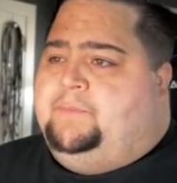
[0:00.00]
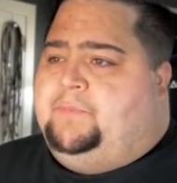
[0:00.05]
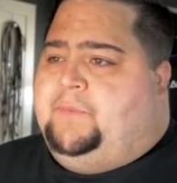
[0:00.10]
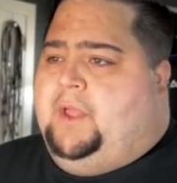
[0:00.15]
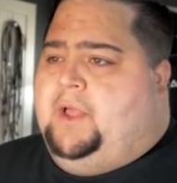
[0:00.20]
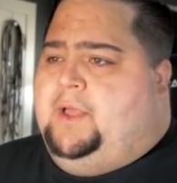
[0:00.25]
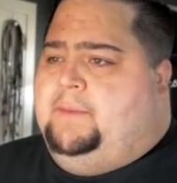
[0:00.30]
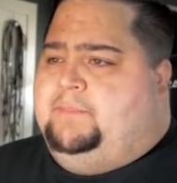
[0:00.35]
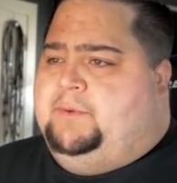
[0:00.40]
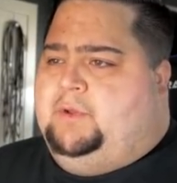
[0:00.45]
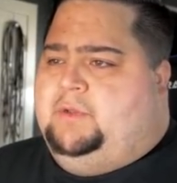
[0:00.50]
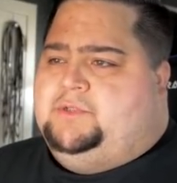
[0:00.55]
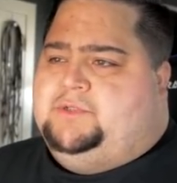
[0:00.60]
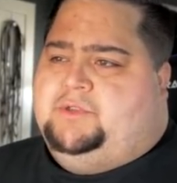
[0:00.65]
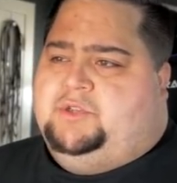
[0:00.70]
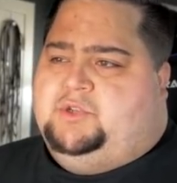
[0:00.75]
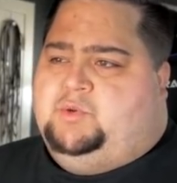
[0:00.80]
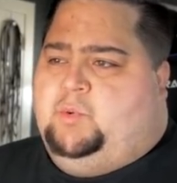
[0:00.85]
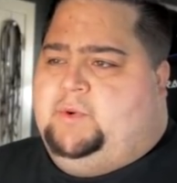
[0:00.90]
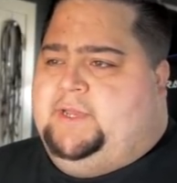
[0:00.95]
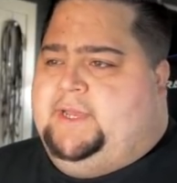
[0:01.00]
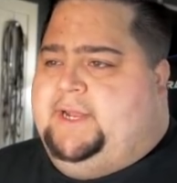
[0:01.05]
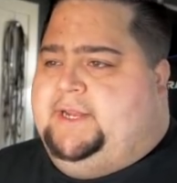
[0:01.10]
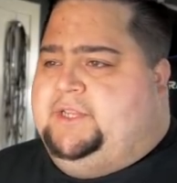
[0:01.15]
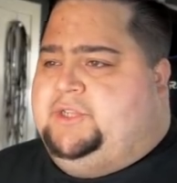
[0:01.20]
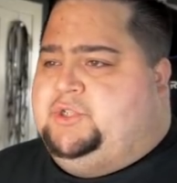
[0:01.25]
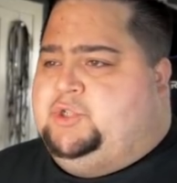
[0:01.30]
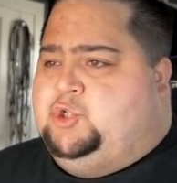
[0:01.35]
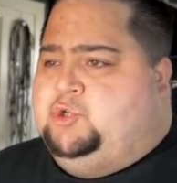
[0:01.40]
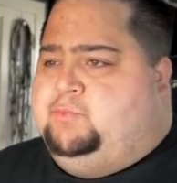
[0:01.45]
but also the
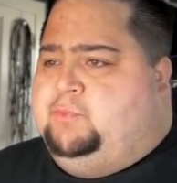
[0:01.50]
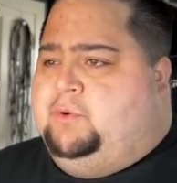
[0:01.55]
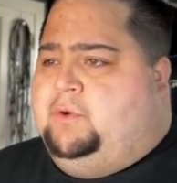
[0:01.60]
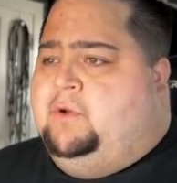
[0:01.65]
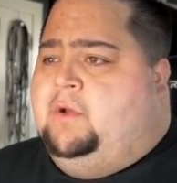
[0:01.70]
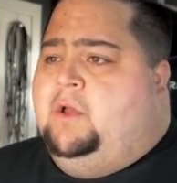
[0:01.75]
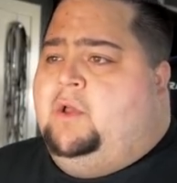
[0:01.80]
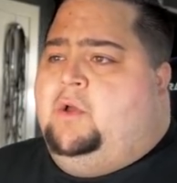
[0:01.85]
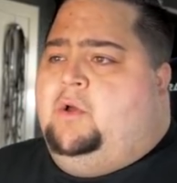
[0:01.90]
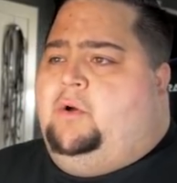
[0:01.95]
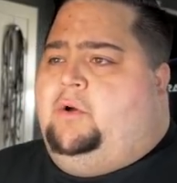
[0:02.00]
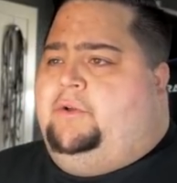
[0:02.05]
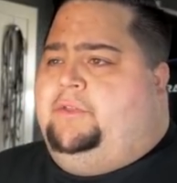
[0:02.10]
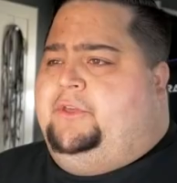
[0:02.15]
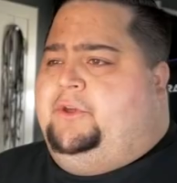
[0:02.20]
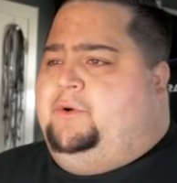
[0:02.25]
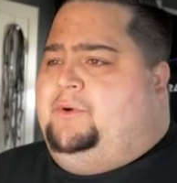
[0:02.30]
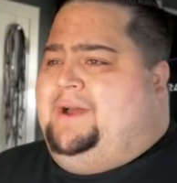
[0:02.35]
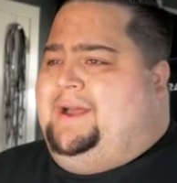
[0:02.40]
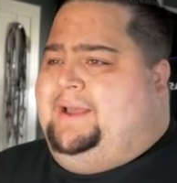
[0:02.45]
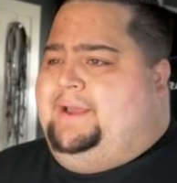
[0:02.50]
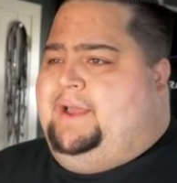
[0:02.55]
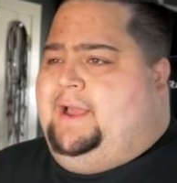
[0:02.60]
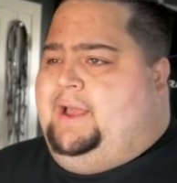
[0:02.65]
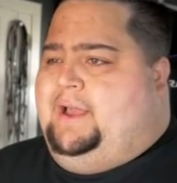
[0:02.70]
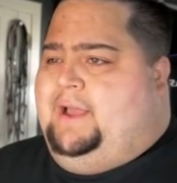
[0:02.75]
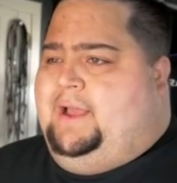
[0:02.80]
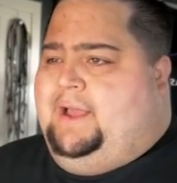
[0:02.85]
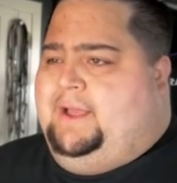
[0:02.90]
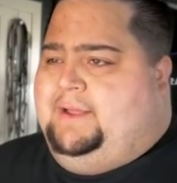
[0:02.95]
2080 Super, although
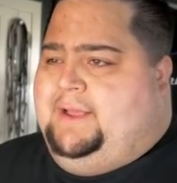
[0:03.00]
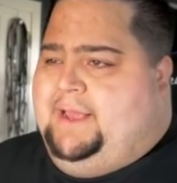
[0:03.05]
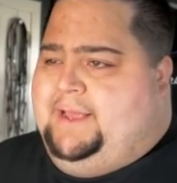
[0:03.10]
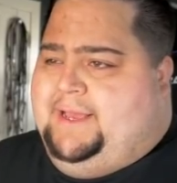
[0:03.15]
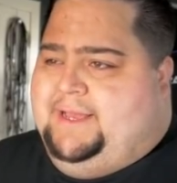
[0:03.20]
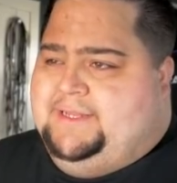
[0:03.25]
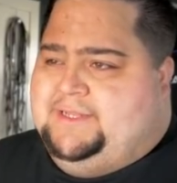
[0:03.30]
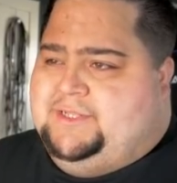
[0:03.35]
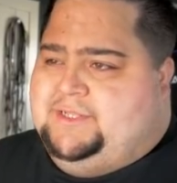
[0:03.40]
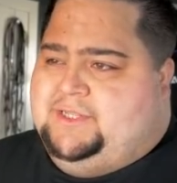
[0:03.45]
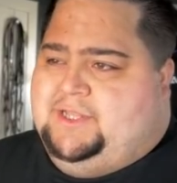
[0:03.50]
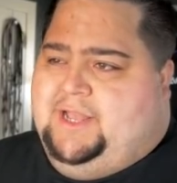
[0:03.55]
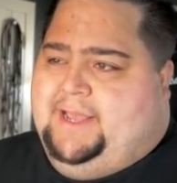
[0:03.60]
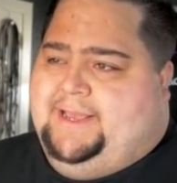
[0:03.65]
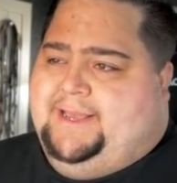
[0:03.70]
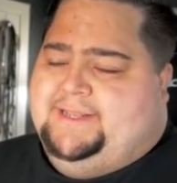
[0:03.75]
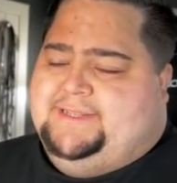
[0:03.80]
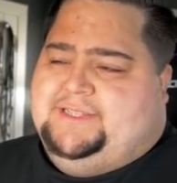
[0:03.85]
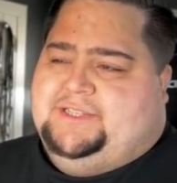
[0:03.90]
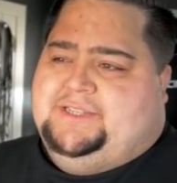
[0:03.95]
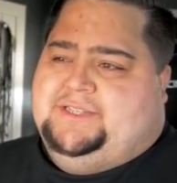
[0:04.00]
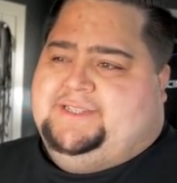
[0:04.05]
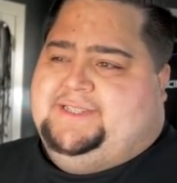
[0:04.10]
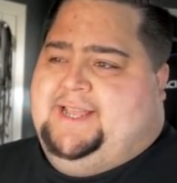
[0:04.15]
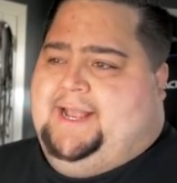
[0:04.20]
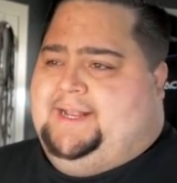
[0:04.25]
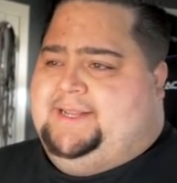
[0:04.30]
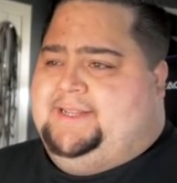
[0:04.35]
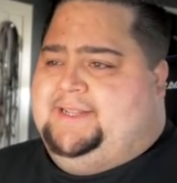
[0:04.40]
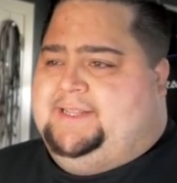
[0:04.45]
I guess this is
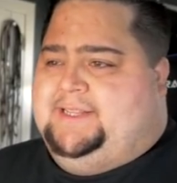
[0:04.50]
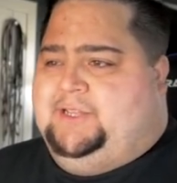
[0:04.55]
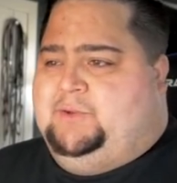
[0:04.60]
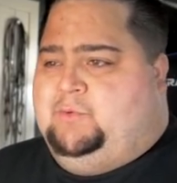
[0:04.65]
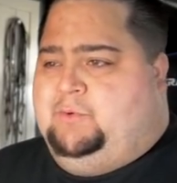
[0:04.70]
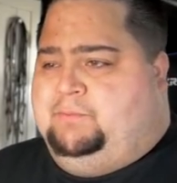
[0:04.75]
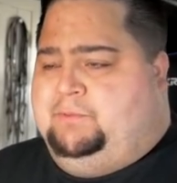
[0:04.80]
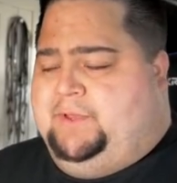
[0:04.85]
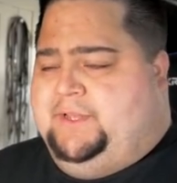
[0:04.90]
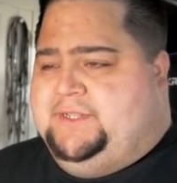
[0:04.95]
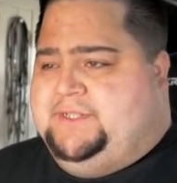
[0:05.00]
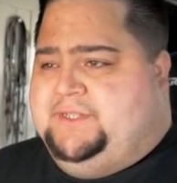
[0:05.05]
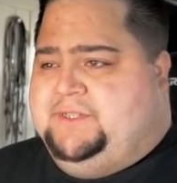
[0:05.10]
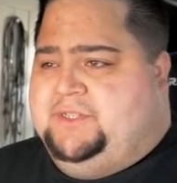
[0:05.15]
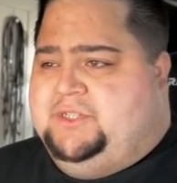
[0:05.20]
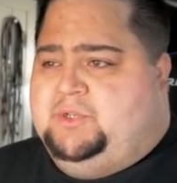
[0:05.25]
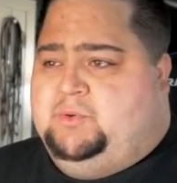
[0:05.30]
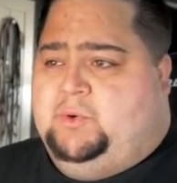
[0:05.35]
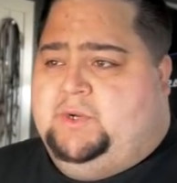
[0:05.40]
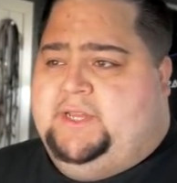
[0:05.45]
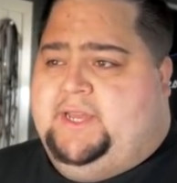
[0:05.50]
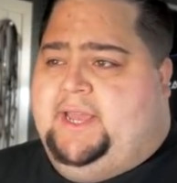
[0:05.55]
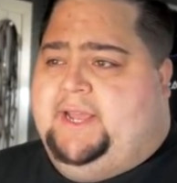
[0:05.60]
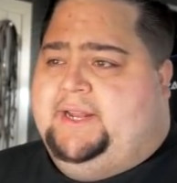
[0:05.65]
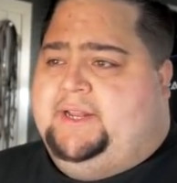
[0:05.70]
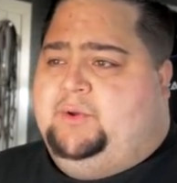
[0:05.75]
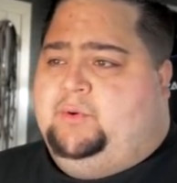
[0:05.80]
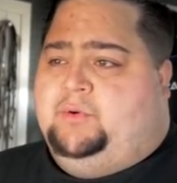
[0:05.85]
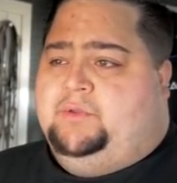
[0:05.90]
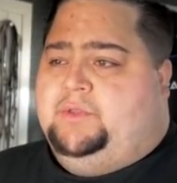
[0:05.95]
technically replacing the
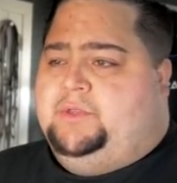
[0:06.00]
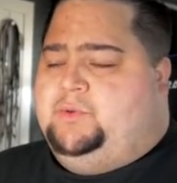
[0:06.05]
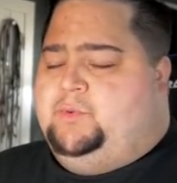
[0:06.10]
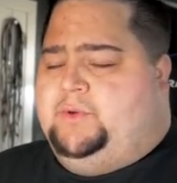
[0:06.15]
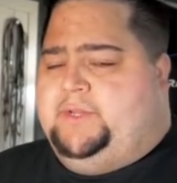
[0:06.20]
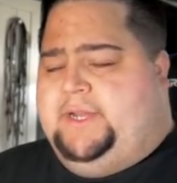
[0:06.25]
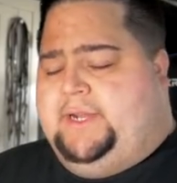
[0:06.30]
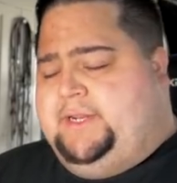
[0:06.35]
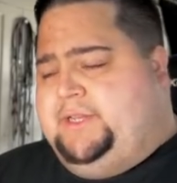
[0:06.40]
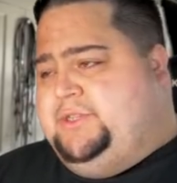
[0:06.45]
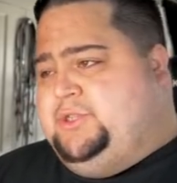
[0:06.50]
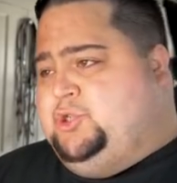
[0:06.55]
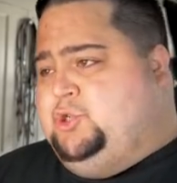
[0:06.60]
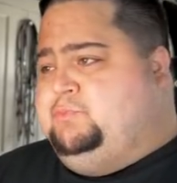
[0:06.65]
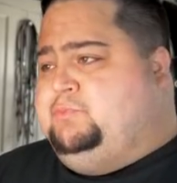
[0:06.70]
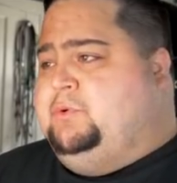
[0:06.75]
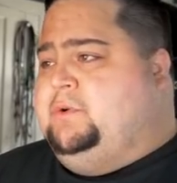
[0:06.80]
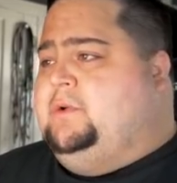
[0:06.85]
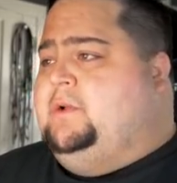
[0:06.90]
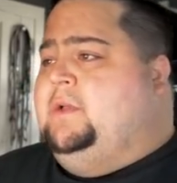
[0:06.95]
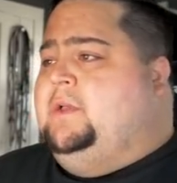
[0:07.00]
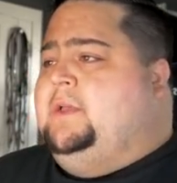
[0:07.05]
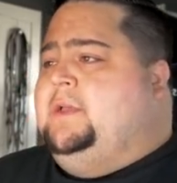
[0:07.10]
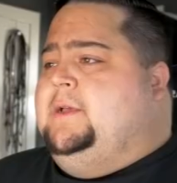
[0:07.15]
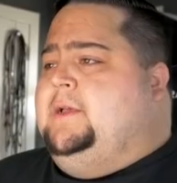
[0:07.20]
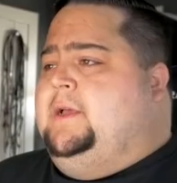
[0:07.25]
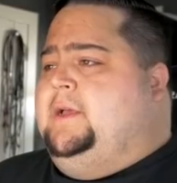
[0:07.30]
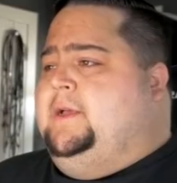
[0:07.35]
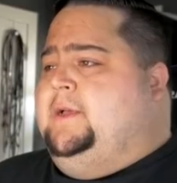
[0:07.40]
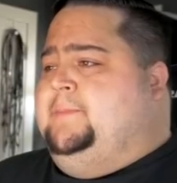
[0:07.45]
2080 or the 2080 Super
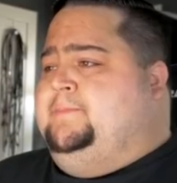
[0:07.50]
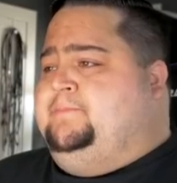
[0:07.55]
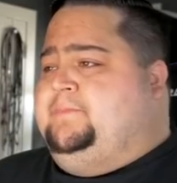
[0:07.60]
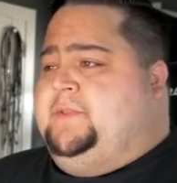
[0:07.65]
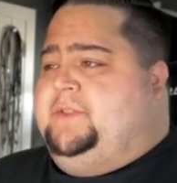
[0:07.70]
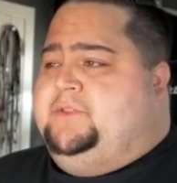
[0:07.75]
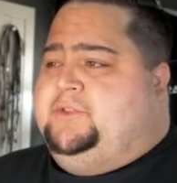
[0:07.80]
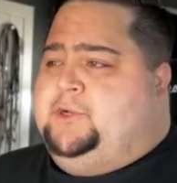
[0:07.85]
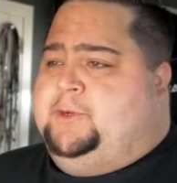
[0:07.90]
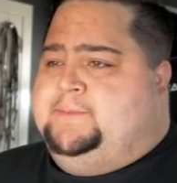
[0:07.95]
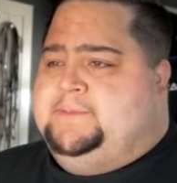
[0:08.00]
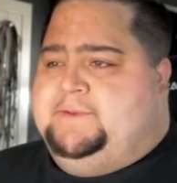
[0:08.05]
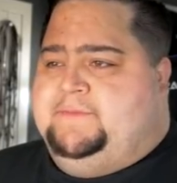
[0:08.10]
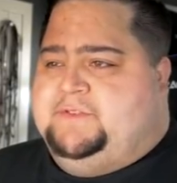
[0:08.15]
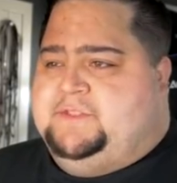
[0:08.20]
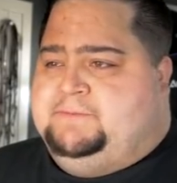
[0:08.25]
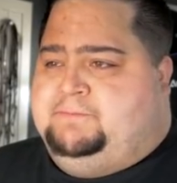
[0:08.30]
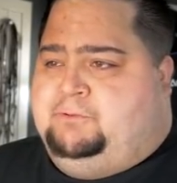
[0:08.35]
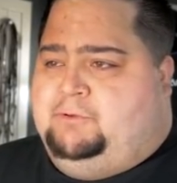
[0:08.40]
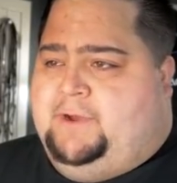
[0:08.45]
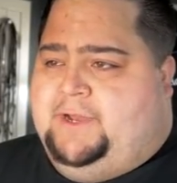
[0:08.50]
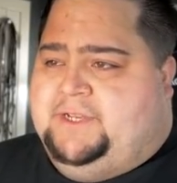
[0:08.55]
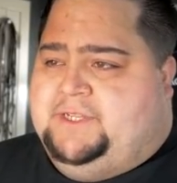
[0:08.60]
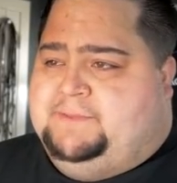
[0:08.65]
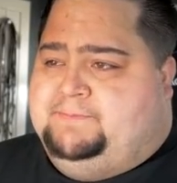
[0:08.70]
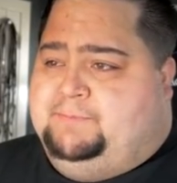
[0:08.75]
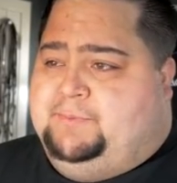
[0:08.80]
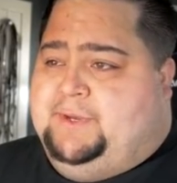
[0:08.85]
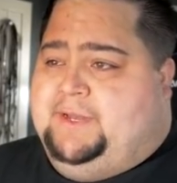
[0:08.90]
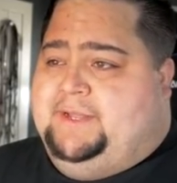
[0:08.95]
in terms of its price,
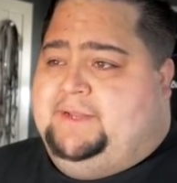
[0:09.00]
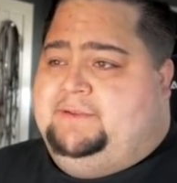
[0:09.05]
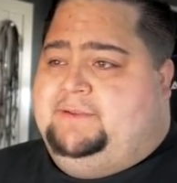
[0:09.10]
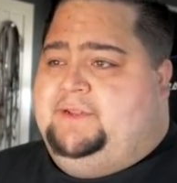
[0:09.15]
but,